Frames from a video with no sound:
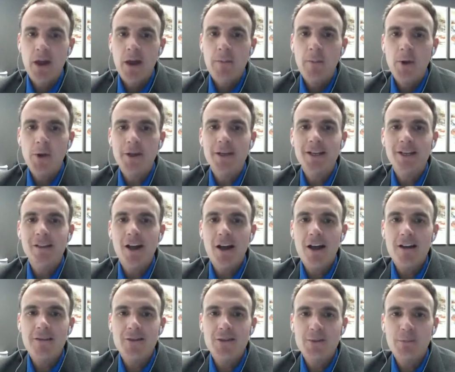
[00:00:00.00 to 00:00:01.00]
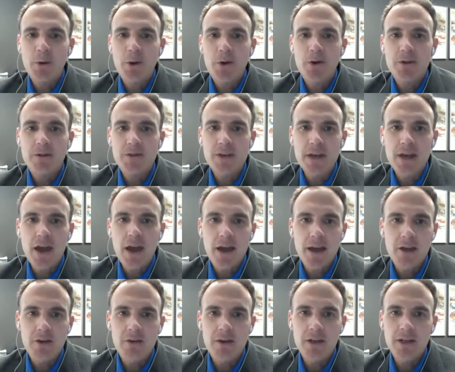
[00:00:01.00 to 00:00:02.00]
Marketing Live is part of the
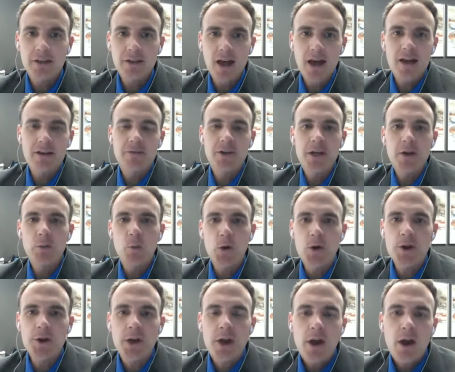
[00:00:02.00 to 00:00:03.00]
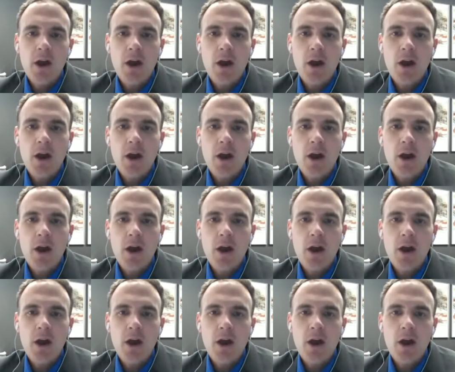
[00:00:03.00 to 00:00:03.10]
Higher Ed Live network,